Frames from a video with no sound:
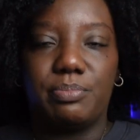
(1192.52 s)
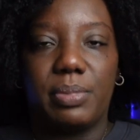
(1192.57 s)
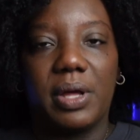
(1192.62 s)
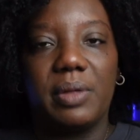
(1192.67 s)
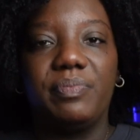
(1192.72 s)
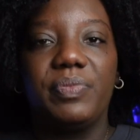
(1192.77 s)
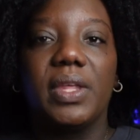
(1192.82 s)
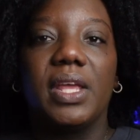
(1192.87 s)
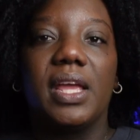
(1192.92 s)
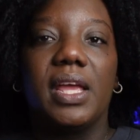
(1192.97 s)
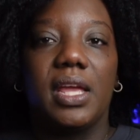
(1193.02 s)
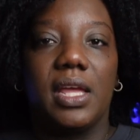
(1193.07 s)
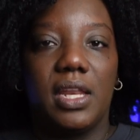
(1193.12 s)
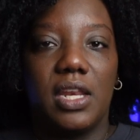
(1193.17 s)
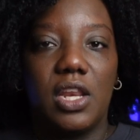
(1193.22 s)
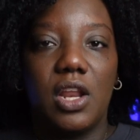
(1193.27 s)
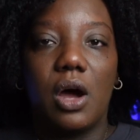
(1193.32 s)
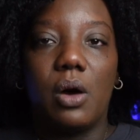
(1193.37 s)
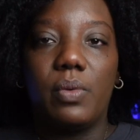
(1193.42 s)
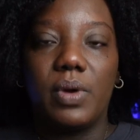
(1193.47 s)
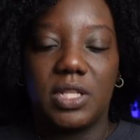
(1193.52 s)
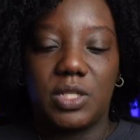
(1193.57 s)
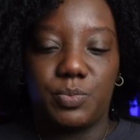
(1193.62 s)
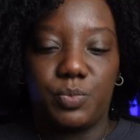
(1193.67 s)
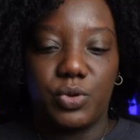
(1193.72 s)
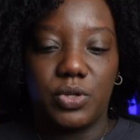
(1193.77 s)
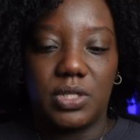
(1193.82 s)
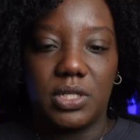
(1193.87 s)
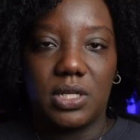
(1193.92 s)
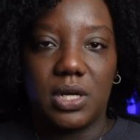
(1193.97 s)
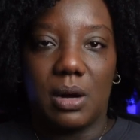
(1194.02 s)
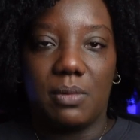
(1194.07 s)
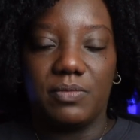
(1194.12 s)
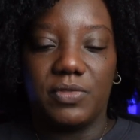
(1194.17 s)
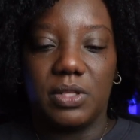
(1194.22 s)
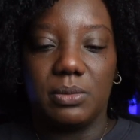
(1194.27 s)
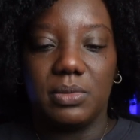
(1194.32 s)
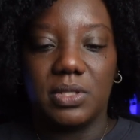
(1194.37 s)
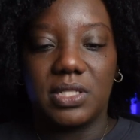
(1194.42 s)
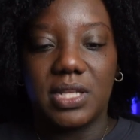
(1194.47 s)
but no, it's pretty
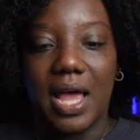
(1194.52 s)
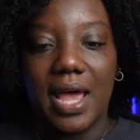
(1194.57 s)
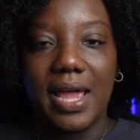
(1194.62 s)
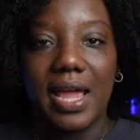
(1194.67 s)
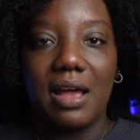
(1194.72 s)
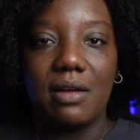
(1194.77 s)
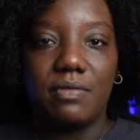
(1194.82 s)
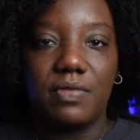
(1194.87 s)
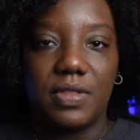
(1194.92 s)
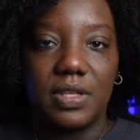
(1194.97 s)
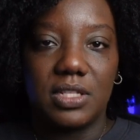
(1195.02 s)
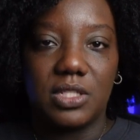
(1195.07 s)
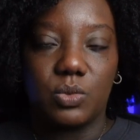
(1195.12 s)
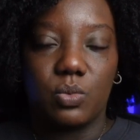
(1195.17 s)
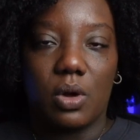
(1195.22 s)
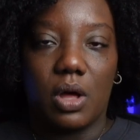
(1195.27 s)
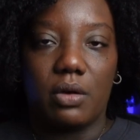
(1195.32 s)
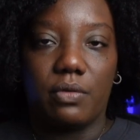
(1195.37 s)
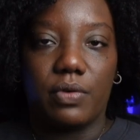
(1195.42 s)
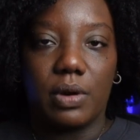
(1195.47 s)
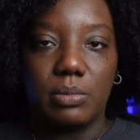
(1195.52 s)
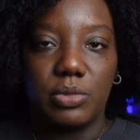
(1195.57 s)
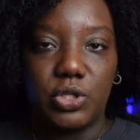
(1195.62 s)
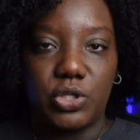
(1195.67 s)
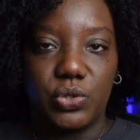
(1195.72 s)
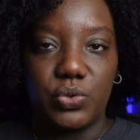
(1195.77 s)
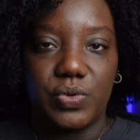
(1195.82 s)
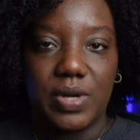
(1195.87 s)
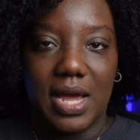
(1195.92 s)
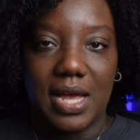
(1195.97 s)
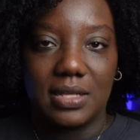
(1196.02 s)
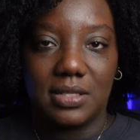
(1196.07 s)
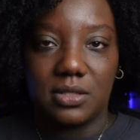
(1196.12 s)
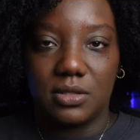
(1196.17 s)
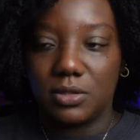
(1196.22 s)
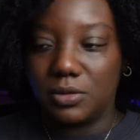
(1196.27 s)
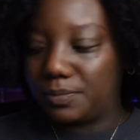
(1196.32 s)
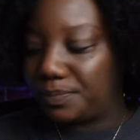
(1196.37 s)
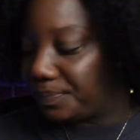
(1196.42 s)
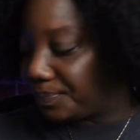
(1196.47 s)
comfortable. So I have this one from Shoe
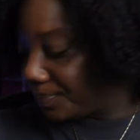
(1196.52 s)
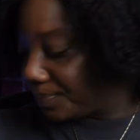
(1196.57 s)
Dazzle.